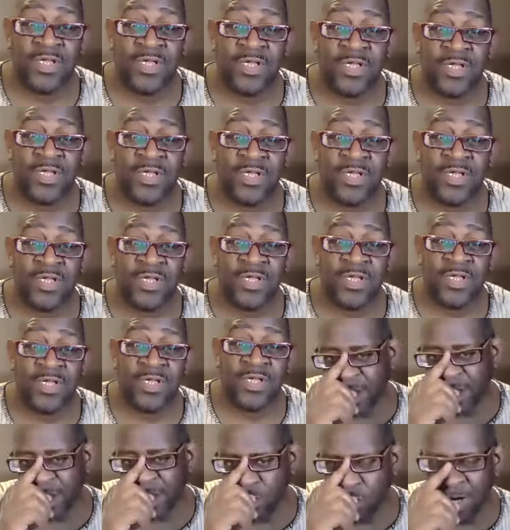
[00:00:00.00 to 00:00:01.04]
like my
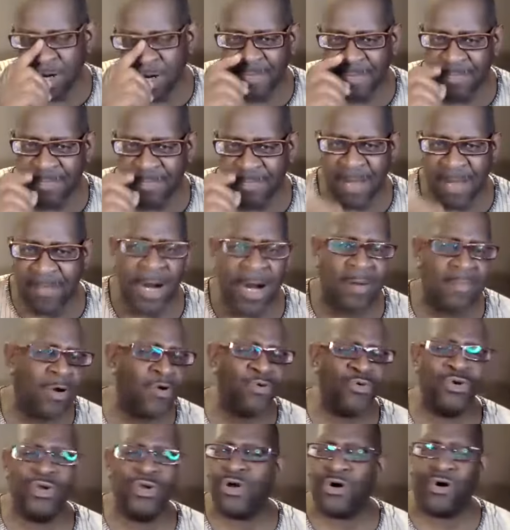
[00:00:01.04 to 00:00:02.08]
mom, oh Lord,
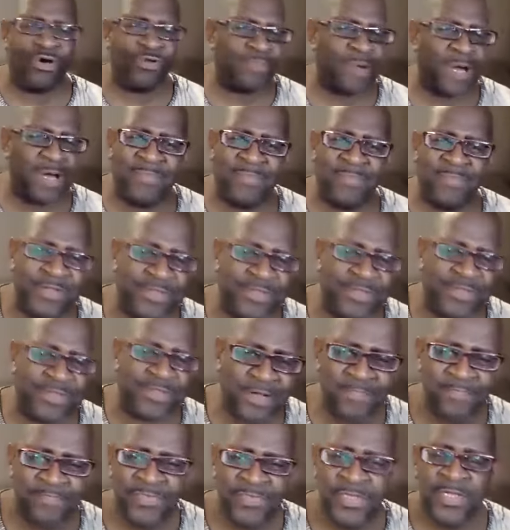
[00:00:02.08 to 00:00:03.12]
my mother,
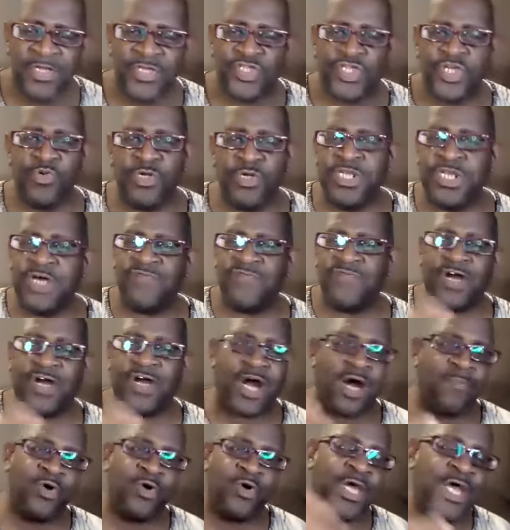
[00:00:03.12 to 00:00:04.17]
she would never come on here
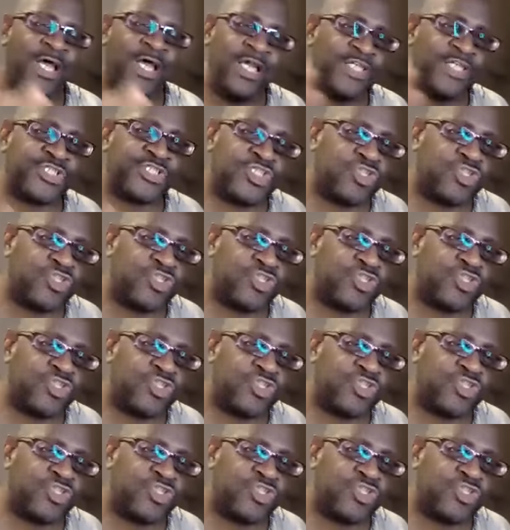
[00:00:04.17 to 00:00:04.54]
and listen to me